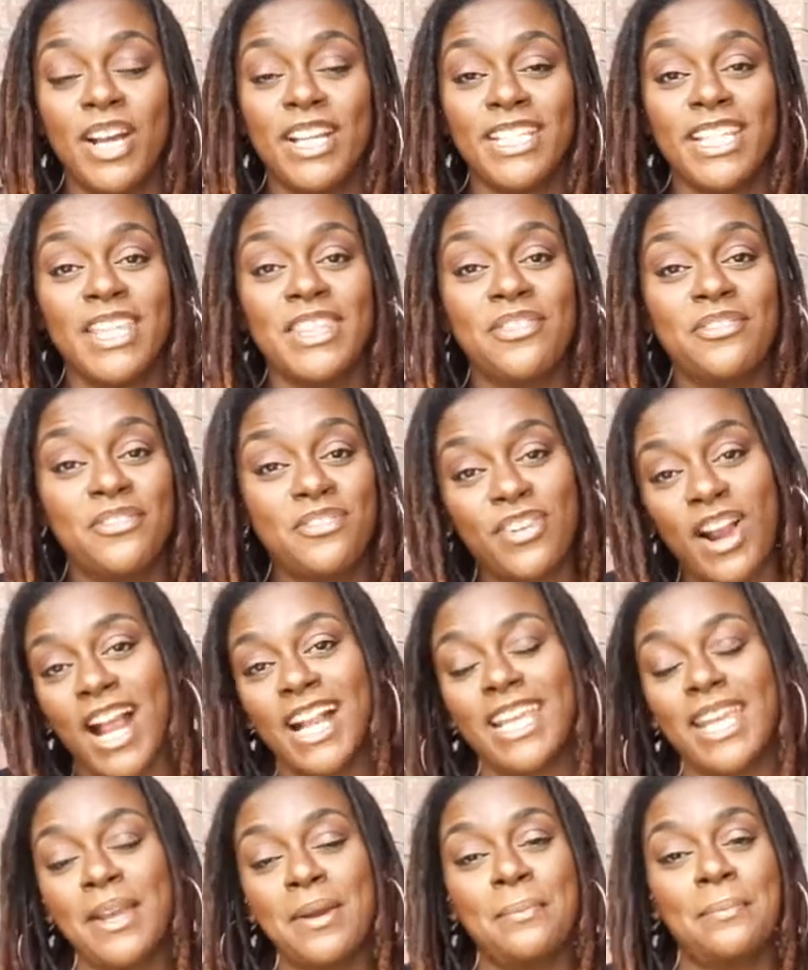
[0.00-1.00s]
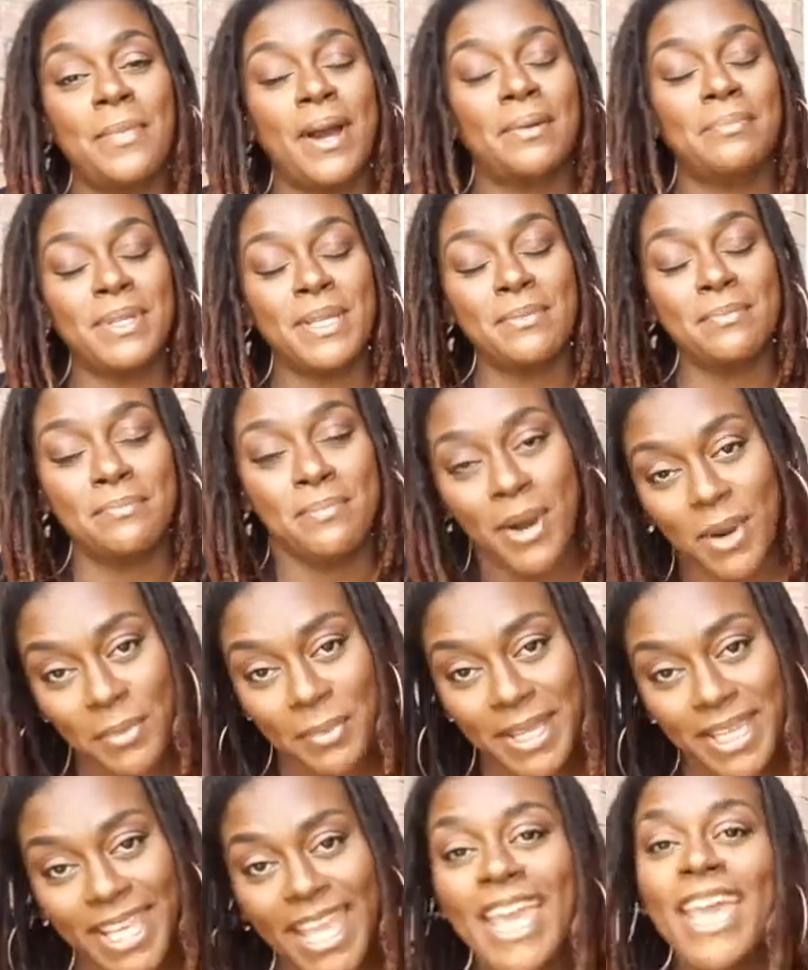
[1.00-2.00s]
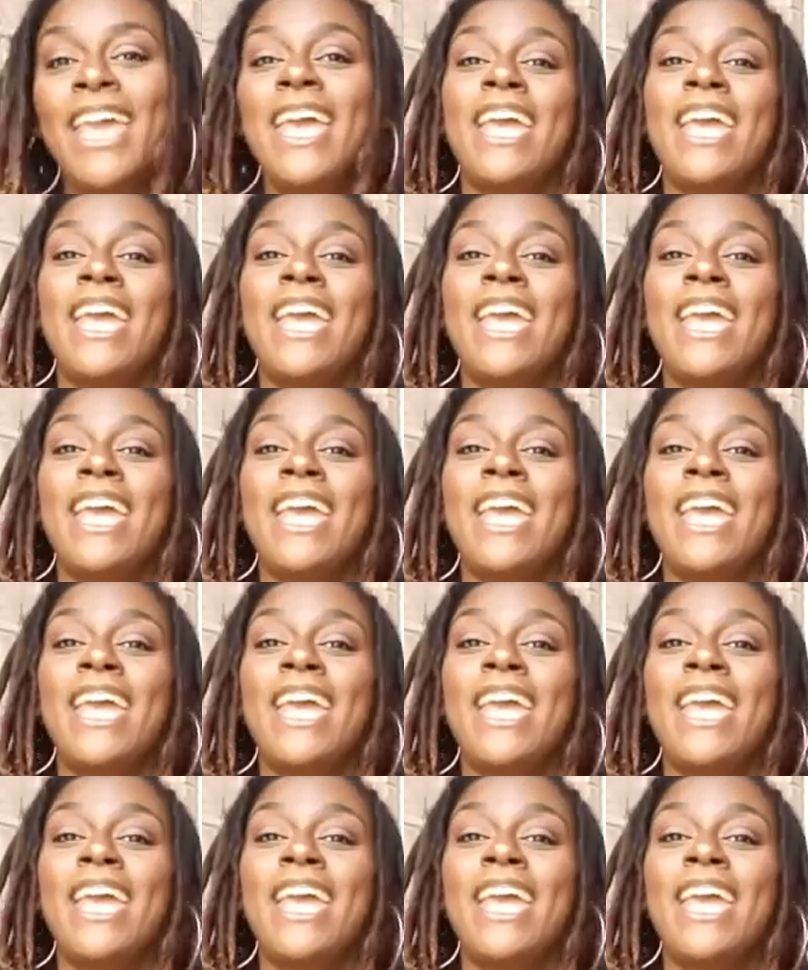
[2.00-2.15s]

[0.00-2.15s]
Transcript: another Friday Mommy Moment.